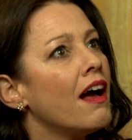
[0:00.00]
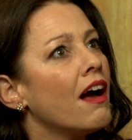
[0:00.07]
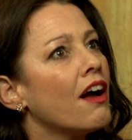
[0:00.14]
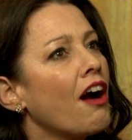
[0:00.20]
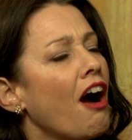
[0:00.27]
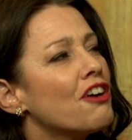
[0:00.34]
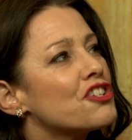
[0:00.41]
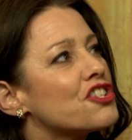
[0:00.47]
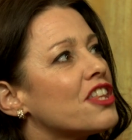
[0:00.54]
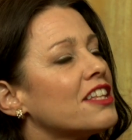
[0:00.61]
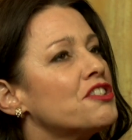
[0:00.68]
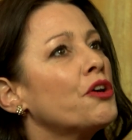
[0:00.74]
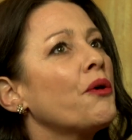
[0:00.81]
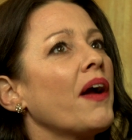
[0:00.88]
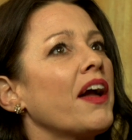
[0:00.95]
Gosh, that's
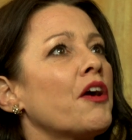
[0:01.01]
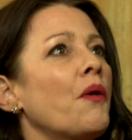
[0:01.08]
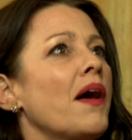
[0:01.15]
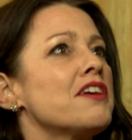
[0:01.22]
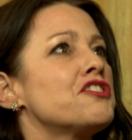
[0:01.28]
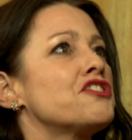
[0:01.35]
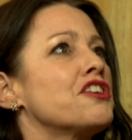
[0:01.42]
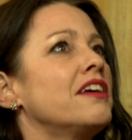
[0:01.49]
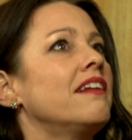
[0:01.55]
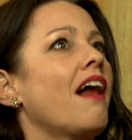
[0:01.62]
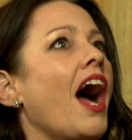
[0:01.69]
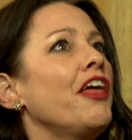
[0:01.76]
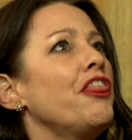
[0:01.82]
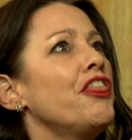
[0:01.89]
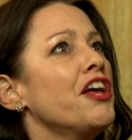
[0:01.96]
a great question.
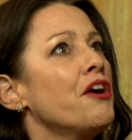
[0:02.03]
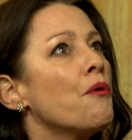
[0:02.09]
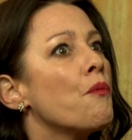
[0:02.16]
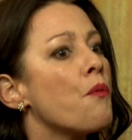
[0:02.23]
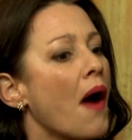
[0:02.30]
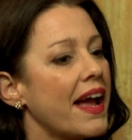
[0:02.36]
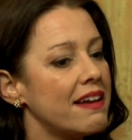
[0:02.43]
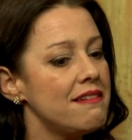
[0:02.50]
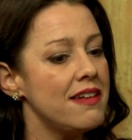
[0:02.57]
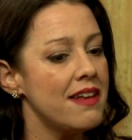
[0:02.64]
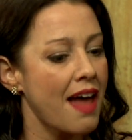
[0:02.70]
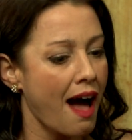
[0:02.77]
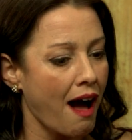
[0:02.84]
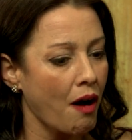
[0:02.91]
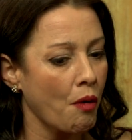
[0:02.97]
I think right
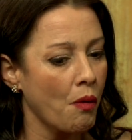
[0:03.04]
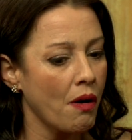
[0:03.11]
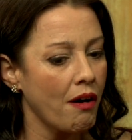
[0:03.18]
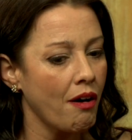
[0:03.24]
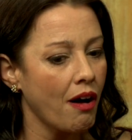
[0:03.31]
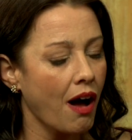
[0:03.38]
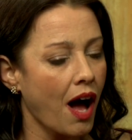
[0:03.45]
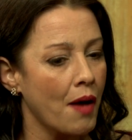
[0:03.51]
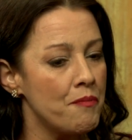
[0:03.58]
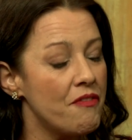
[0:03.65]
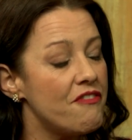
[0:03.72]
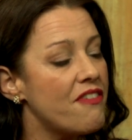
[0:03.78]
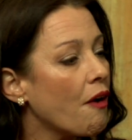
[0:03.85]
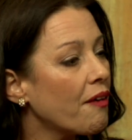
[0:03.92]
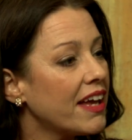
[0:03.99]
now I'm
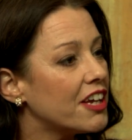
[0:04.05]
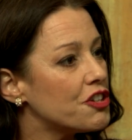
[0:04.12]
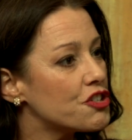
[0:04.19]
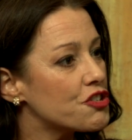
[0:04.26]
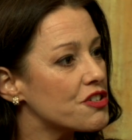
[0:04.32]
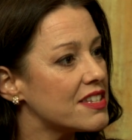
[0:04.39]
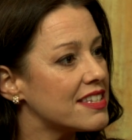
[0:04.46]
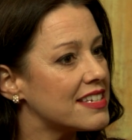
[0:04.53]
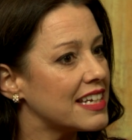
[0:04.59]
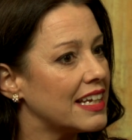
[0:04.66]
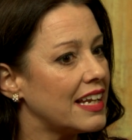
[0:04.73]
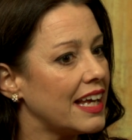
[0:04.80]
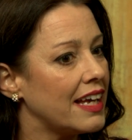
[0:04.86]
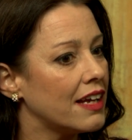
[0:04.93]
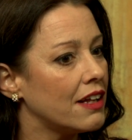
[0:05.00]
very interested
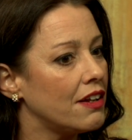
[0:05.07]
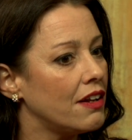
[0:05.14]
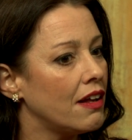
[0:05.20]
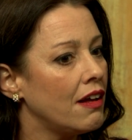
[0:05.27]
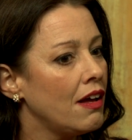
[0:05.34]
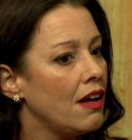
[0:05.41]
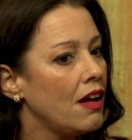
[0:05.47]
in